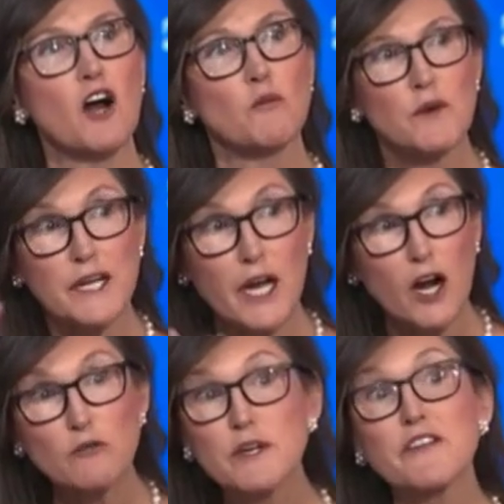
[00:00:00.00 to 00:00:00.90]
We
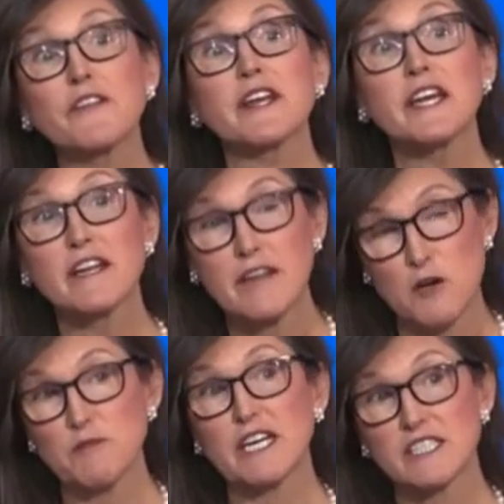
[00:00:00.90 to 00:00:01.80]
are rethinking
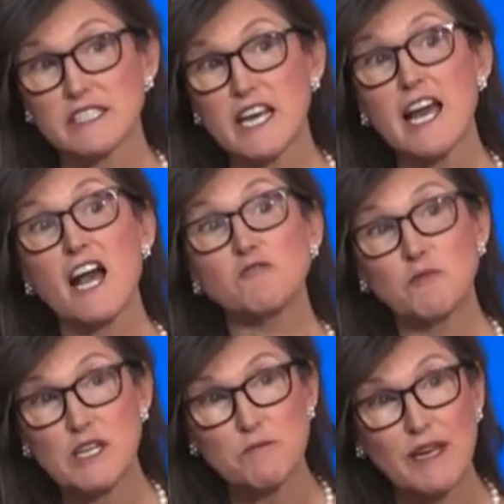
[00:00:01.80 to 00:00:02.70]
that because they have
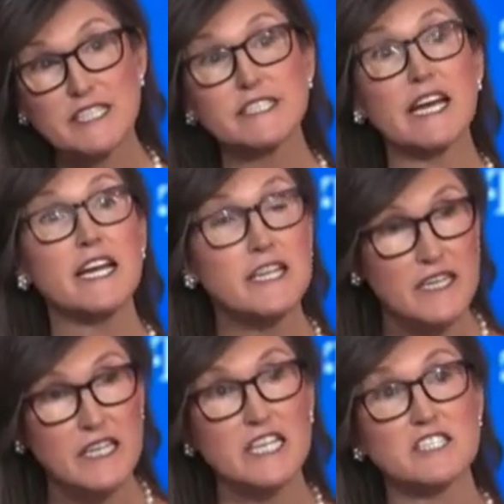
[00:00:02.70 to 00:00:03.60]
been
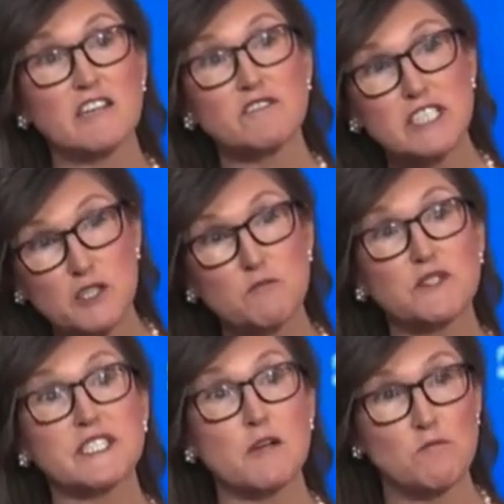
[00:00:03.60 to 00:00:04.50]
maintaining that
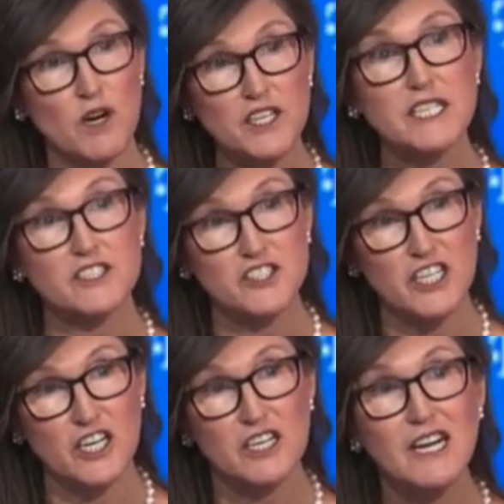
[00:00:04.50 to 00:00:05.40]
17% market
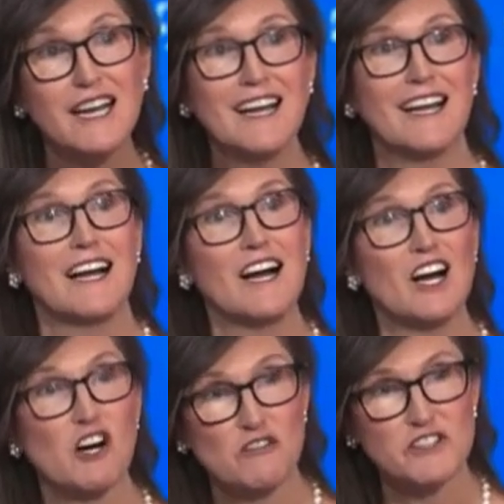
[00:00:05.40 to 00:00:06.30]
share
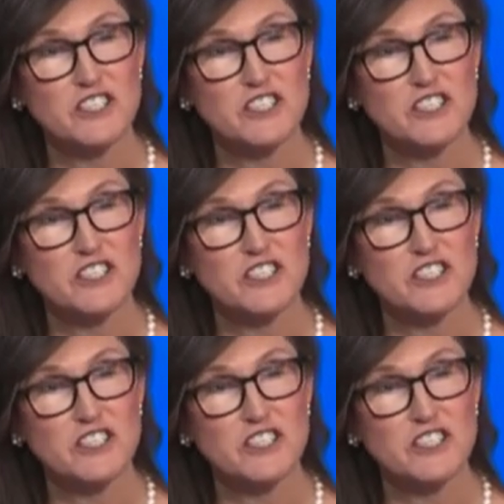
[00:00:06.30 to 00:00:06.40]
over